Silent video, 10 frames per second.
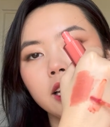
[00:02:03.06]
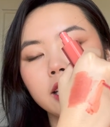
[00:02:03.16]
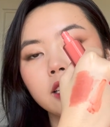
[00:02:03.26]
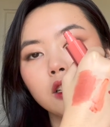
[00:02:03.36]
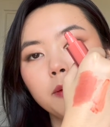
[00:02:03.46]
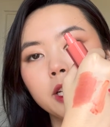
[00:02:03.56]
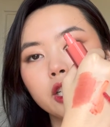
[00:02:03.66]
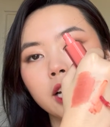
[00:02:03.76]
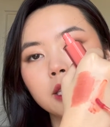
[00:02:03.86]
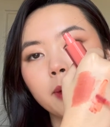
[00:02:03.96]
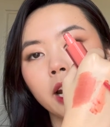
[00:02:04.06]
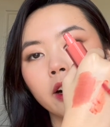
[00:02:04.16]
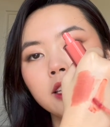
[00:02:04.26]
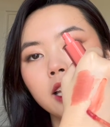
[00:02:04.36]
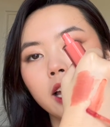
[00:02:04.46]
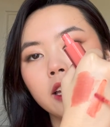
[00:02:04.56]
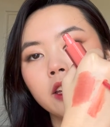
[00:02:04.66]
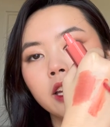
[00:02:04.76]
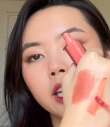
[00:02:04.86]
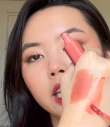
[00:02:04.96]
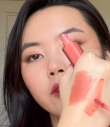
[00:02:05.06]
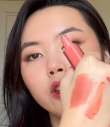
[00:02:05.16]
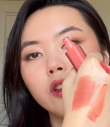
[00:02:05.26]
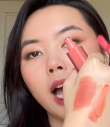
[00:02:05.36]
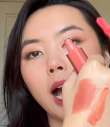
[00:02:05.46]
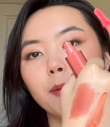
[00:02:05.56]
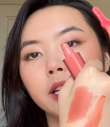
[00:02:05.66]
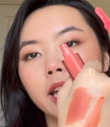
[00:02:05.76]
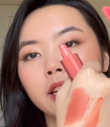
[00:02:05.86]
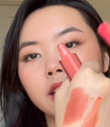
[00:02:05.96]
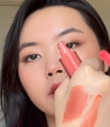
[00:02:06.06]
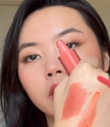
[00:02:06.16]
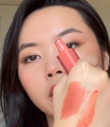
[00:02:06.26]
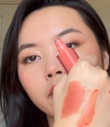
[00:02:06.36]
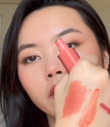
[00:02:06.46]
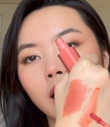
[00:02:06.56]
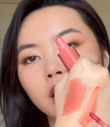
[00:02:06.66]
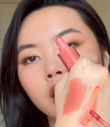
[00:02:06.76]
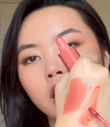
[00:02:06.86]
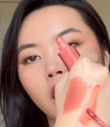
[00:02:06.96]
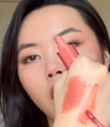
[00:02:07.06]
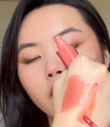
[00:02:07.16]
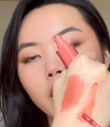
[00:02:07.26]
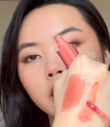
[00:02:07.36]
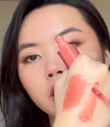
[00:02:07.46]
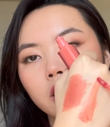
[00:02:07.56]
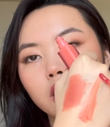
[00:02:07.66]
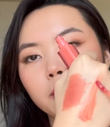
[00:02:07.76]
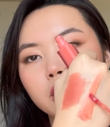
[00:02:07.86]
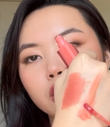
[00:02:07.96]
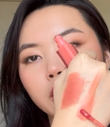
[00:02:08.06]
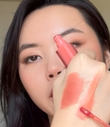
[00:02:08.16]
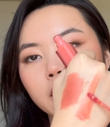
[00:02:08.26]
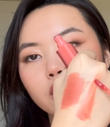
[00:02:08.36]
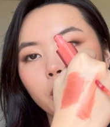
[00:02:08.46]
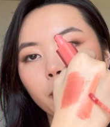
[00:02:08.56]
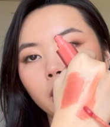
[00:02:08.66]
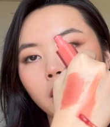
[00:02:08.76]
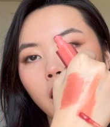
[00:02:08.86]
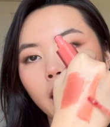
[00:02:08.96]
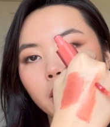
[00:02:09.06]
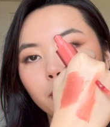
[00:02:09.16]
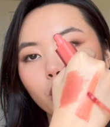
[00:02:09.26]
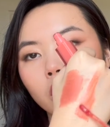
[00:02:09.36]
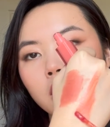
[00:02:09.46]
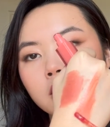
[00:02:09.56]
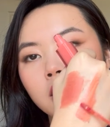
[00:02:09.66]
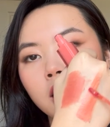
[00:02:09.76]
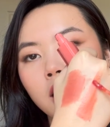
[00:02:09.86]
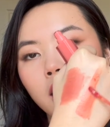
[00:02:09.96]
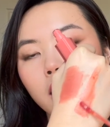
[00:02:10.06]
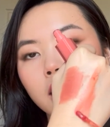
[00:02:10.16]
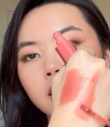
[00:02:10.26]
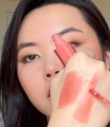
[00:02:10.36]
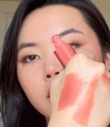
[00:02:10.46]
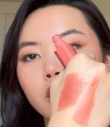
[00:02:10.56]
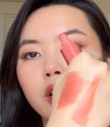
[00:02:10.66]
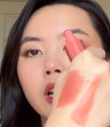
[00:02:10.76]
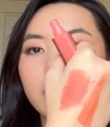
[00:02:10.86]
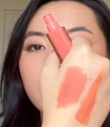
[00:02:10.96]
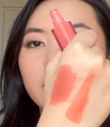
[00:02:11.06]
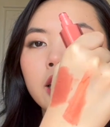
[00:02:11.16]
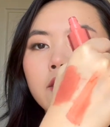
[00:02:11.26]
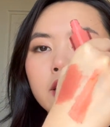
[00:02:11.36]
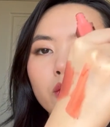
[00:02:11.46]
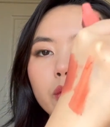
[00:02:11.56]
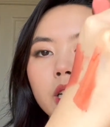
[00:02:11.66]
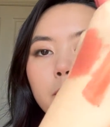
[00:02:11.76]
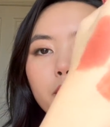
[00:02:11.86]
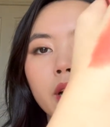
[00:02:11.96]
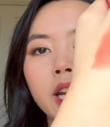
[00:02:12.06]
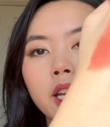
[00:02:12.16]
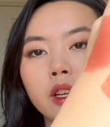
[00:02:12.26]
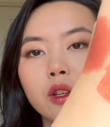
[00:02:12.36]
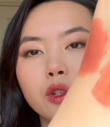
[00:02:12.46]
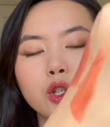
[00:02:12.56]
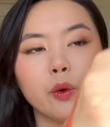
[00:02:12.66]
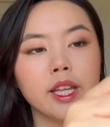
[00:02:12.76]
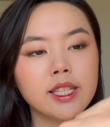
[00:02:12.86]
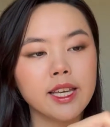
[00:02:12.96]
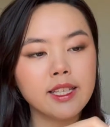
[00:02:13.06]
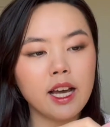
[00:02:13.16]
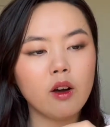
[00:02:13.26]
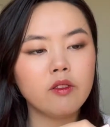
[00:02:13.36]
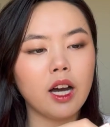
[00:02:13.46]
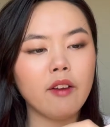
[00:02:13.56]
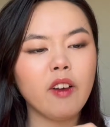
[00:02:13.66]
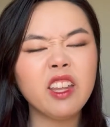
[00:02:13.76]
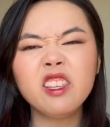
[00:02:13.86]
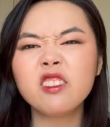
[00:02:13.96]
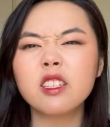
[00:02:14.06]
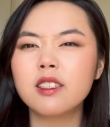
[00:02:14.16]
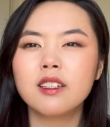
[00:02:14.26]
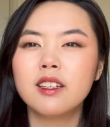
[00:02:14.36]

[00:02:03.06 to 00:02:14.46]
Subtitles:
it's a little bit transparent, and even though the applicator is very flat, I find it a little bit streaky to apply the product, and it leaves a really pretty dewy tint. However, I find this just